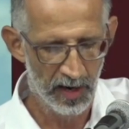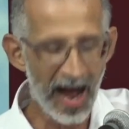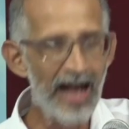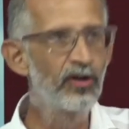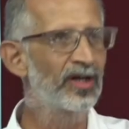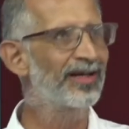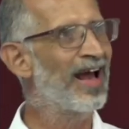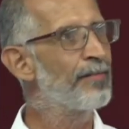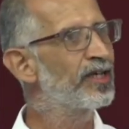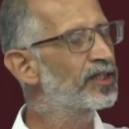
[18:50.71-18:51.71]
I look at
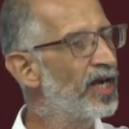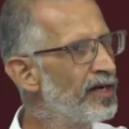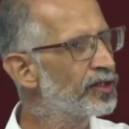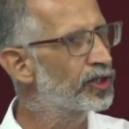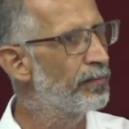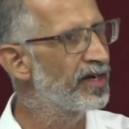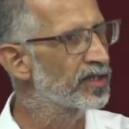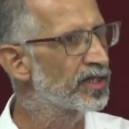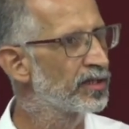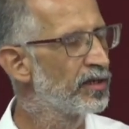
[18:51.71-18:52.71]
climate change
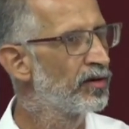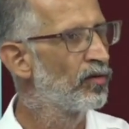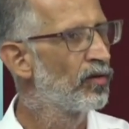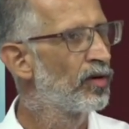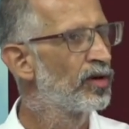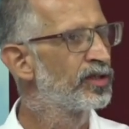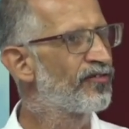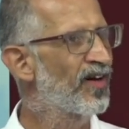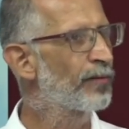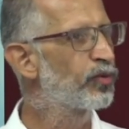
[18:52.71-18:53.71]
debates.
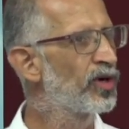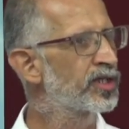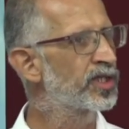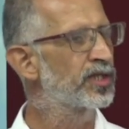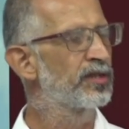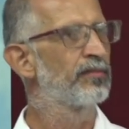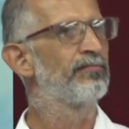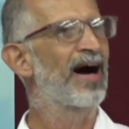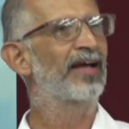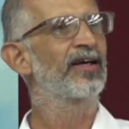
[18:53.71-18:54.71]
Developed worlds
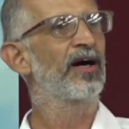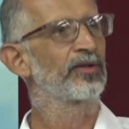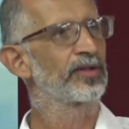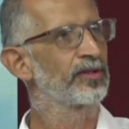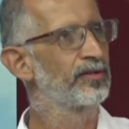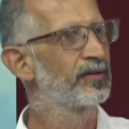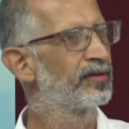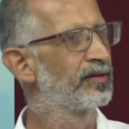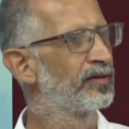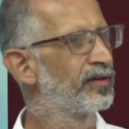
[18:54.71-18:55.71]
backing out.
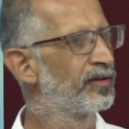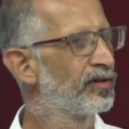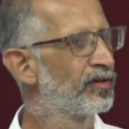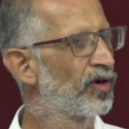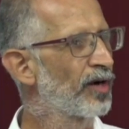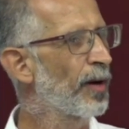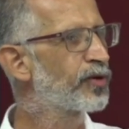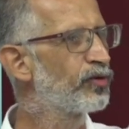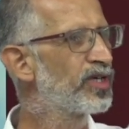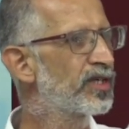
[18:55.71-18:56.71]
Up
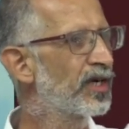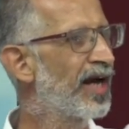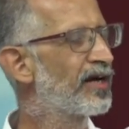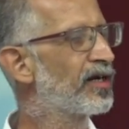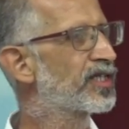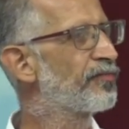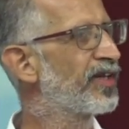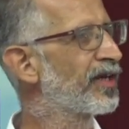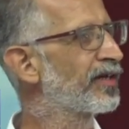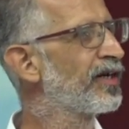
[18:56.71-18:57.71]
to recently, I heard
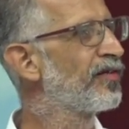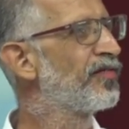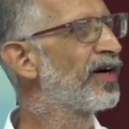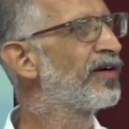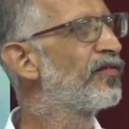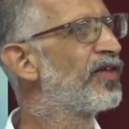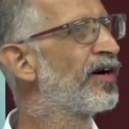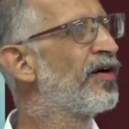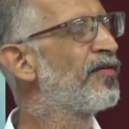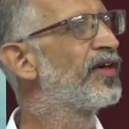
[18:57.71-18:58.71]
something that
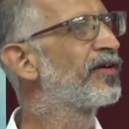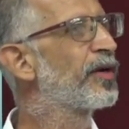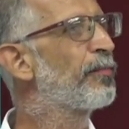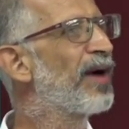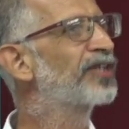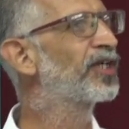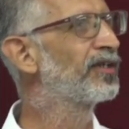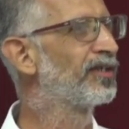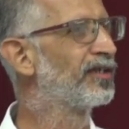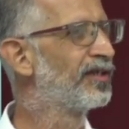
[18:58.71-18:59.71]
the
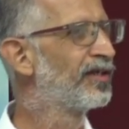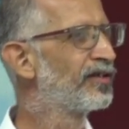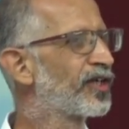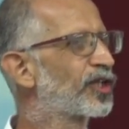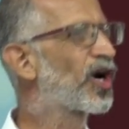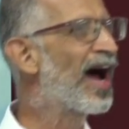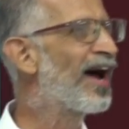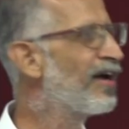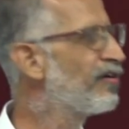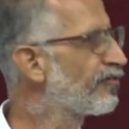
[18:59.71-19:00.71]
passion, the
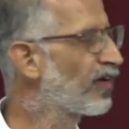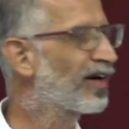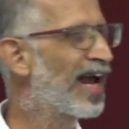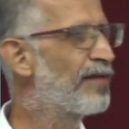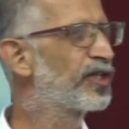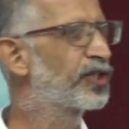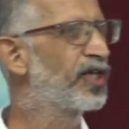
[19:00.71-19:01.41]
drive for climate